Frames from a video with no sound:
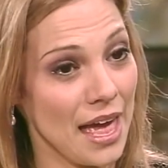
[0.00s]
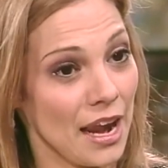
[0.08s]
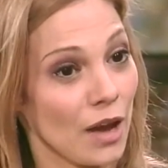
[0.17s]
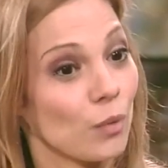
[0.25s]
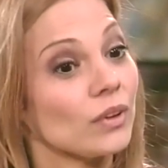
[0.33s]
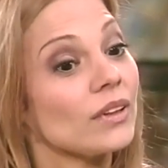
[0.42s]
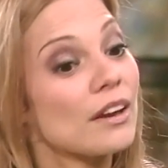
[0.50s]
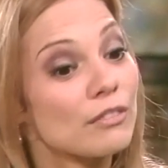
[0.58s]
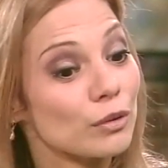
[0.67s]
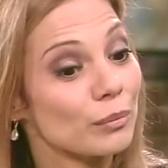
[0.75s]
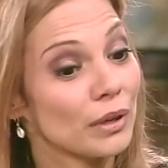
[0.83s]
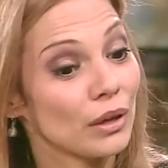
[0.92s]
And I will
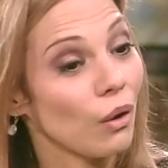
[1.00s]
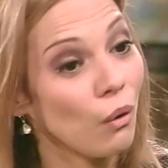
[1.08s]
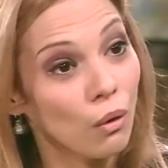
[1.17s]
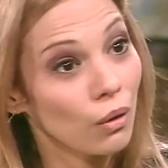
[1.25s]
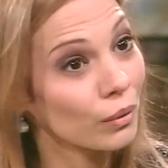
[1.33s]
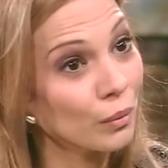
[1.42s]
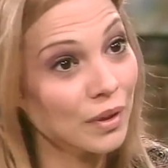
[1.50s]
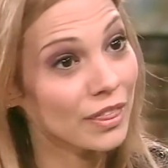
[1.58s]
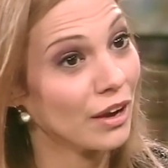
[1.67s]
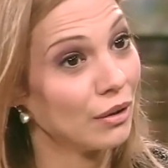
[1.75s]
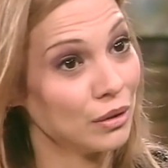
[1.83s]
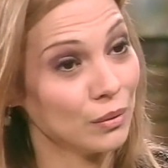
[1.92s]
never be whole
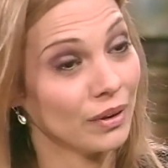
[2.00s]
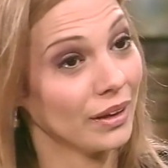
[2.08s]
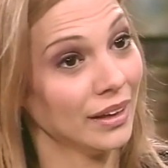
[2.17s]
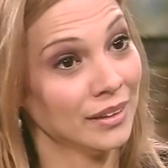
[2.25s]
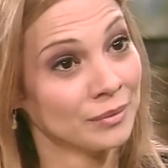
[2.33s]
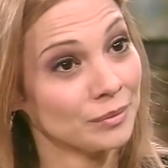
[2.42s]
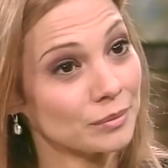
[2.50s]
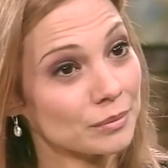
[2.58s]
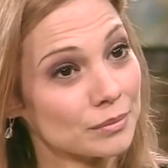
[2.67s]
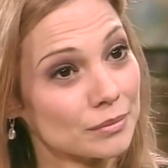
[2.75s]
without you again.